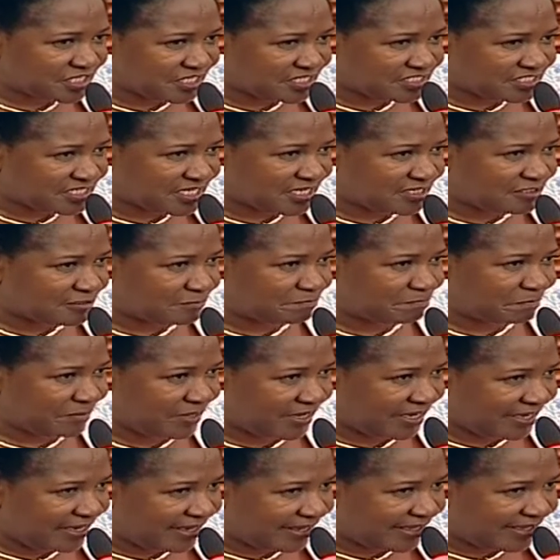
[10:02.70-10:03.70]
chartered
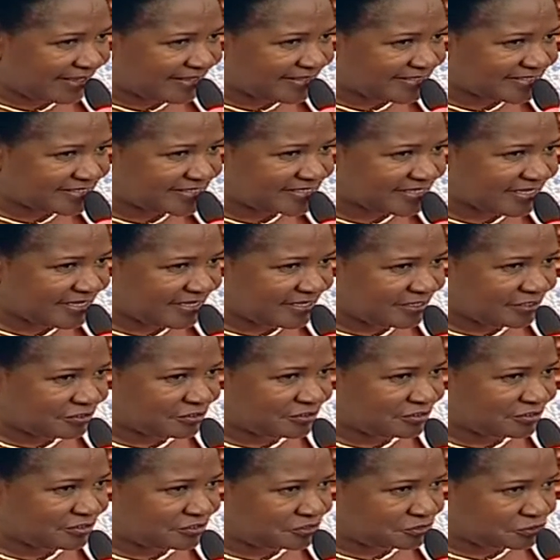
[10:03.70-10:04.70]
planes,
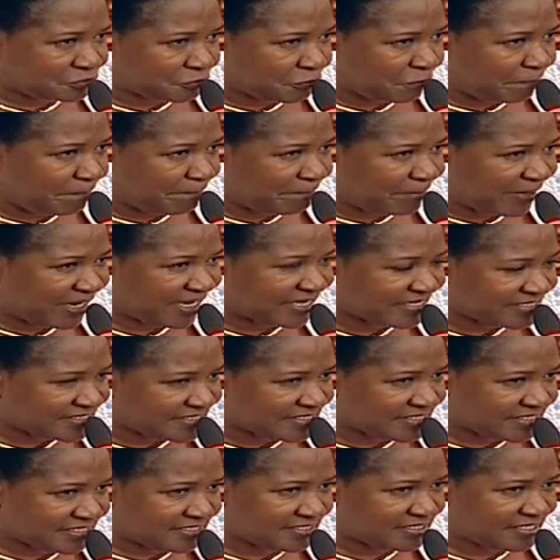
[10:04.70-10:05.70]

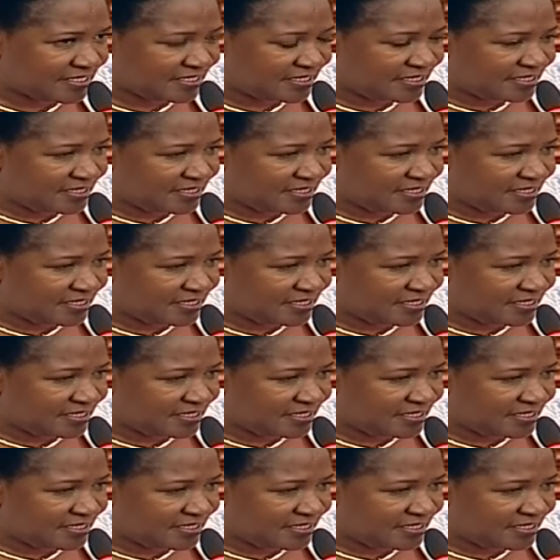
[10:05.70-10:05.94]
choppers,